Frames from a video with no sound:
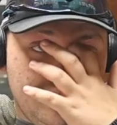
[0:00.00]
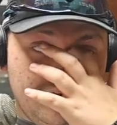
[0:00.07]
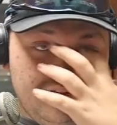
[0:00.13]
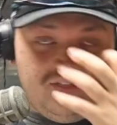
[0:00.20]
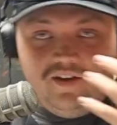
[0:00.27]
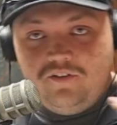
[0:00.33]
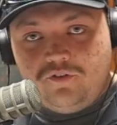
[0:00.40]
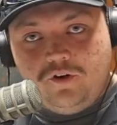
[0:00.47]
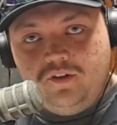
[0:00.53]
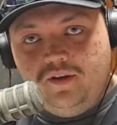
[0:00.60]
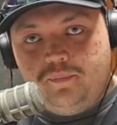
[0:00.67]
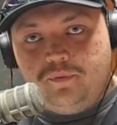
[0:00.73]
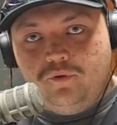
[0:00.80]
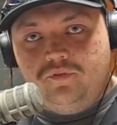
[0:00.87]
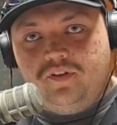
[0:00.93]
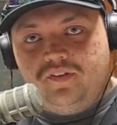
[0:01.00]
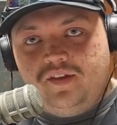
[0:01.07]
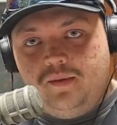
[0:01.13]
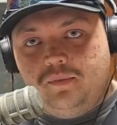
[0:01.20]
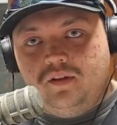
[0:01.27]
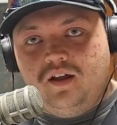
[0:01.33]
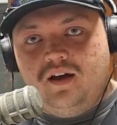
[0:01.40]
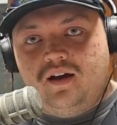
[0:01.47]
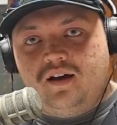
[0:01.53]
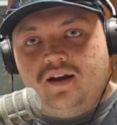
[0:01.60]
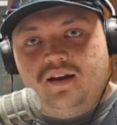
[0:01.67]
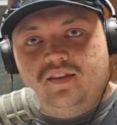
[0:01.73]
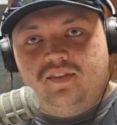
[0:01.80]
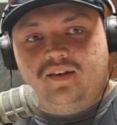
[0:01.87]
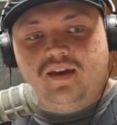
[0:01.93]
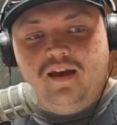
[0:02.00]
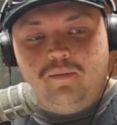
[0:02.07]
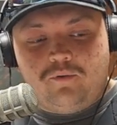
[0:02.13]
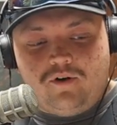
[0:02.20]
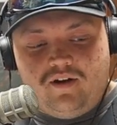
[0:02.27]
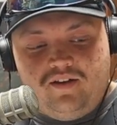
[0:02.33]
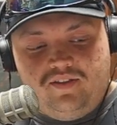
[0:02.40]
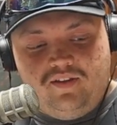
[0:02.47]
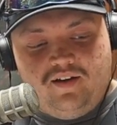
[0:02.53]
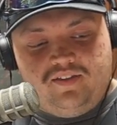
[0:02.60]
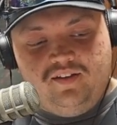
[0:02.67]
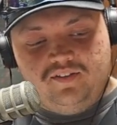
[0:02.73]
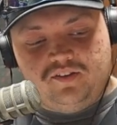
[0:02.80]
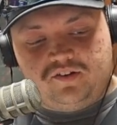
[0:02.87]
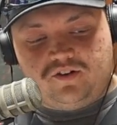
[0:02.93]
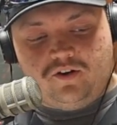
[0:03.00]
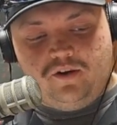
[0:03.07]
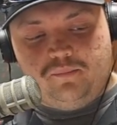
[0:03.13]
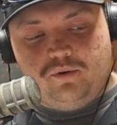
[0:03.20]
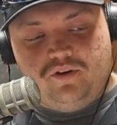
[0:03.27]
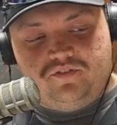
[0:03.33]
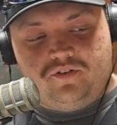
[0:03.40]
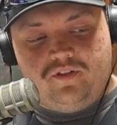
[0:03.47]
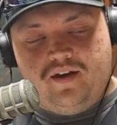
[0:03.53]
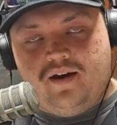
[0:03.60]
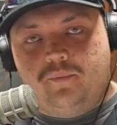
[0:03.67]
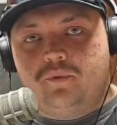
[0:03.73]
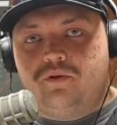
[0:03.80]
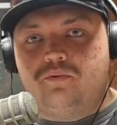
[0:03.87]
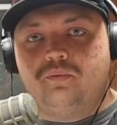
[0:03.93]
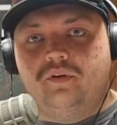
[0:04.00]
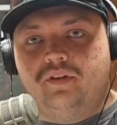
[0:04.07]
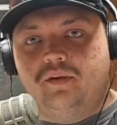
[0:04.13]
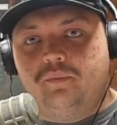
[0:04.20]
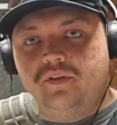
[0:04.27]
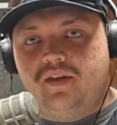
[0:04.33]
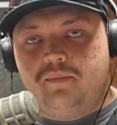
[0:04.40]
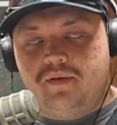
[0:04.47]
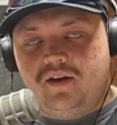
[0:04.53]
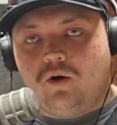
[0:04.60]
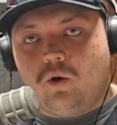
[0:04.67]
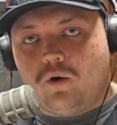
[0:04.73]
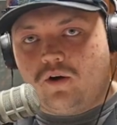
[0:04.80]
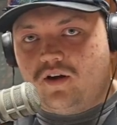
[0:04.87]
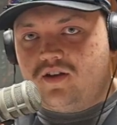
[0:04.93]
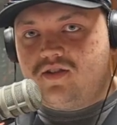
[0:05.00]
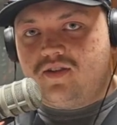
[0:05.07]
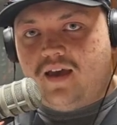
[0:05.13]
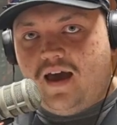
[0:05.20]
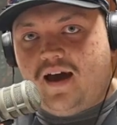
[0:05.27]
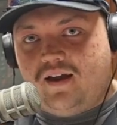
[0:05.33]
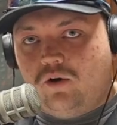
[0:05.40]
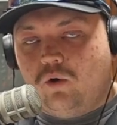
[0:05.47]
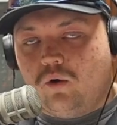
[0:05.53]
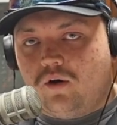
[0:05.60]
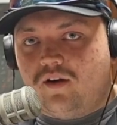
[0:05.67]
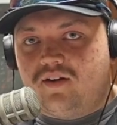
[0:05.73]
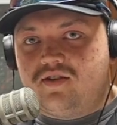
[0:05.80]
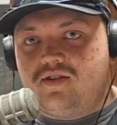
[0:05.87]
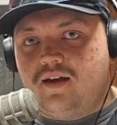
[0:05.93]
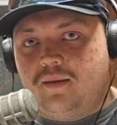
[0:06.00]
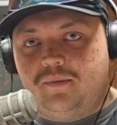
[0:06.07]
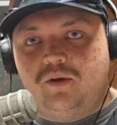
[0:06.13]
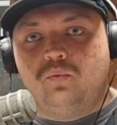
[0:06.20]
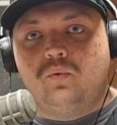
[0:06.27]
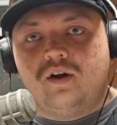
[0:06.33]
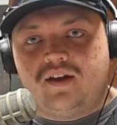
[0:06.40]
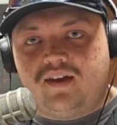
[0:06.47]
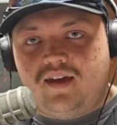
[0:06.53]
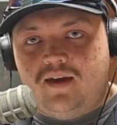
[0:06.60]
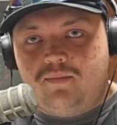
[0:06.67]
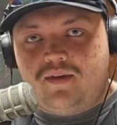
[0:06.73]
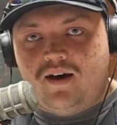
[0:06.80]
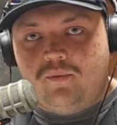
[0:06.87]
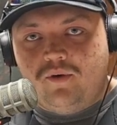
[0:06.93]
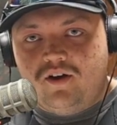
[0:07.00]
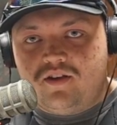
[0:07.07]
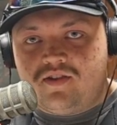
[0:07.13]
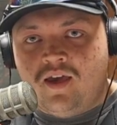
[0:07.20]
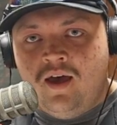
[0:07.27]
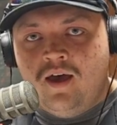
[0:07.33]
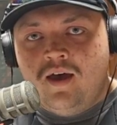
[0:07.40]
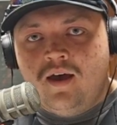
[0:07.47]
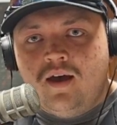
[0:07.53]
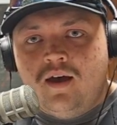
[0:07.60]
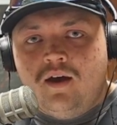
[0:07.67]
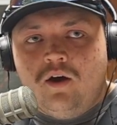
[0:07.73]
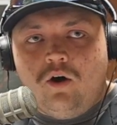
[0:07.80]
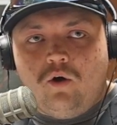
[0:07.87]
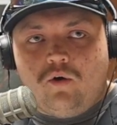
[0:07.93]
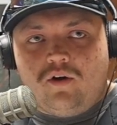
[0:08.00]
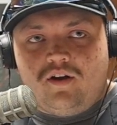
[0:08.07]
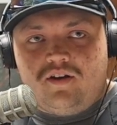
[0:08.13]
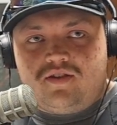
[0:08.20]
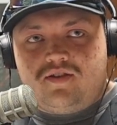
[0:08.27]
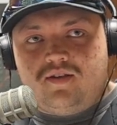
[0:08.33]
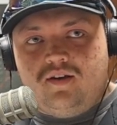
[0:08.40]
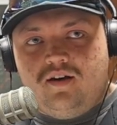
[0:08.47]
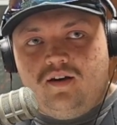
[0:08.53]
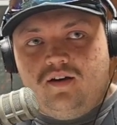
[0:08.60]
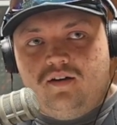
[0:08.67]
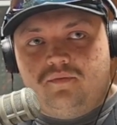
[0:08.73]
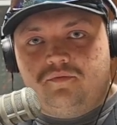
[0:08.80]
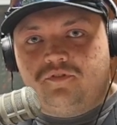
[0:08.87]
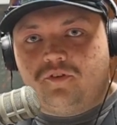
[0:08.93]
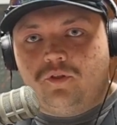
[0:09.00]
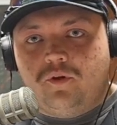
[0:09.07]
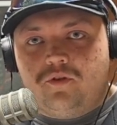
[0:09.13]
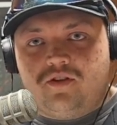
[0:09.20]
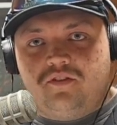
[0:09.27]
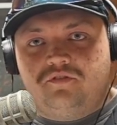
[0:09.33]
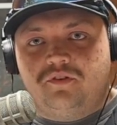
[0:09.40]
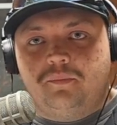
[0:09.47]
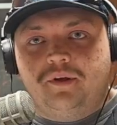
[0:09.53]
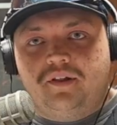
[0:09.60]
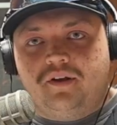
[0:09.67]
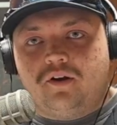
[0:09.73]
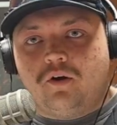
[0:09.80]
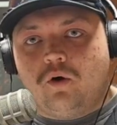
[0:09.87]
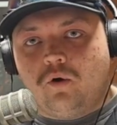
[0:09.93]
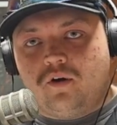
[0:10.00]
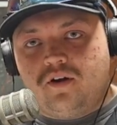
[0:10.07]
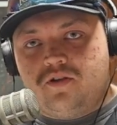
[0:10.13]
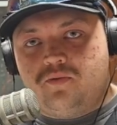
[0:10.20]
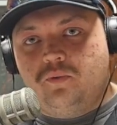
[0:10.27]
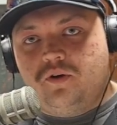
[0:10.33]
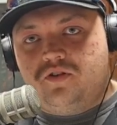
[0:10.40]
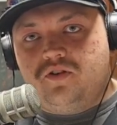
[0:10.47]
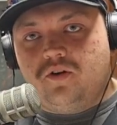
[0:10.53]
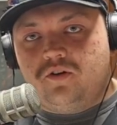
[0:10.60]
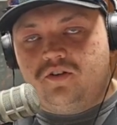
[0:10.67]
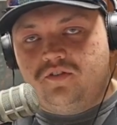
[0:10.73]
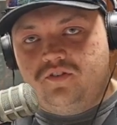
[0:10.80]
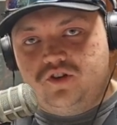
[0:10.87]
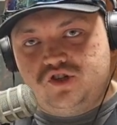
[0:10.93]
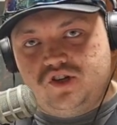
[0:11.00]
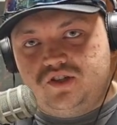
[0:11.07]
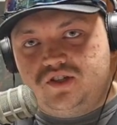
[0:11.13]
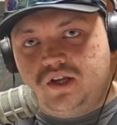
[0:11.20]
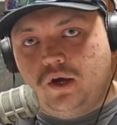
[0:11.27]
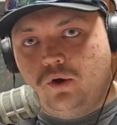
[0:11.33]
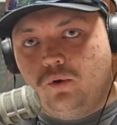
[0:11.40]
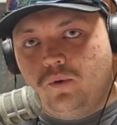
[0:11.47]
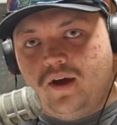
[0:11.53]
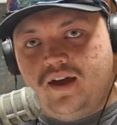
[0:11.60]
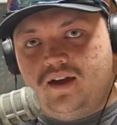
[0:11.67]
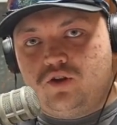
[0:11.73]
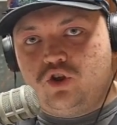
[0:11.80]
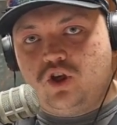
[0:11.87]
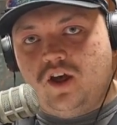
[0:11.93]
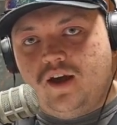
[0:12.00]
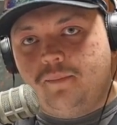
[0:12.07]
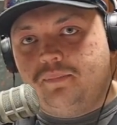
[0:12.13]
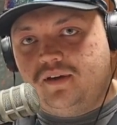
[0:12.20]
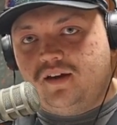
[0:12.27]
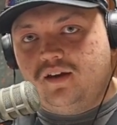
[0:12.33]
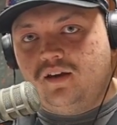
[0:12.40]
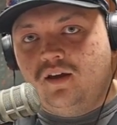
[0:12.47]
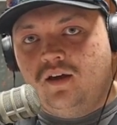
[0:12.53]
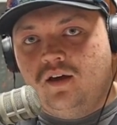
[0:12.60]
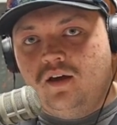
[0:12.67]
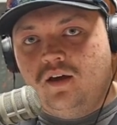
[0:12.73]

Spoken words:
they've really proved that they belong. And at the game where I think the turning point for that was really when they beat Horace at Horace. I mean, what a game that was. Horace, for those unfamiliar, Horace was your Division 2A champion